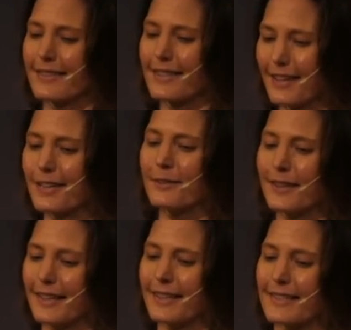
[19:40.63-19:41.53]

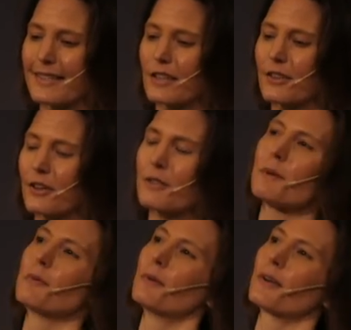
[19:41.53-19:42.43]
genuinely is those
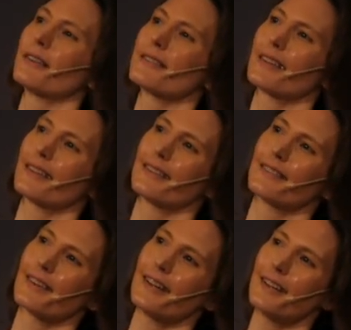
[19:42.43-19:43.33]
people working together,
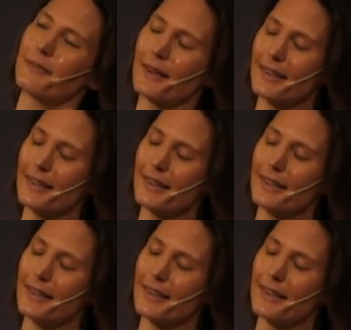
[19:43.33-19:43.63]
right?